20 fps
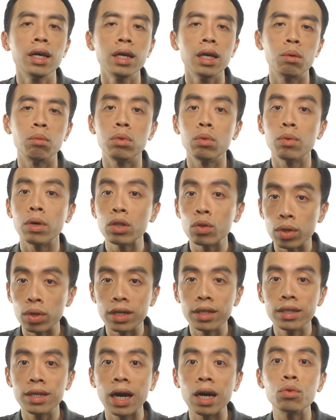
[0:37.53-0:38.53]
and we want to
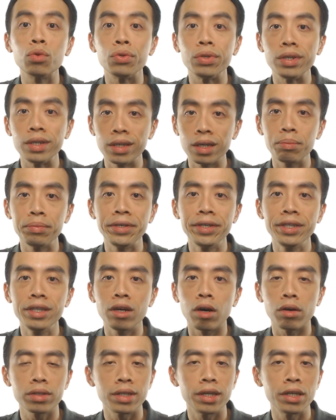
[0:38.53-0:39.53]
learn how to determine the
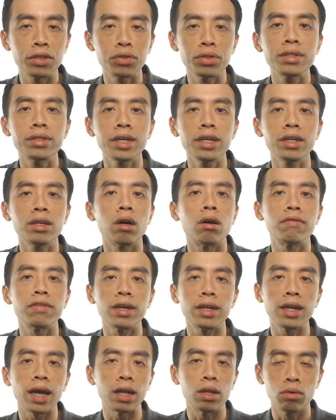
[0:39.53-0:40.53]
oxidation state of
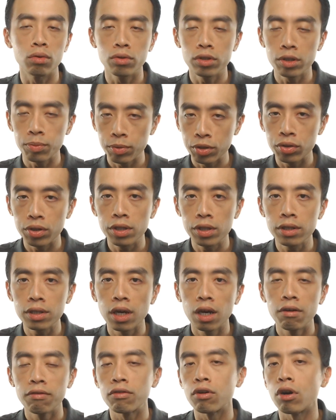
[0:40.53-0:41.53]
an unknown species
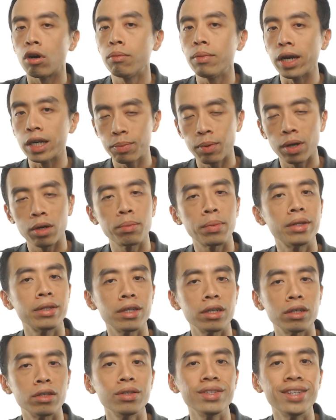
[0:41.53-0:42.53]
from experimental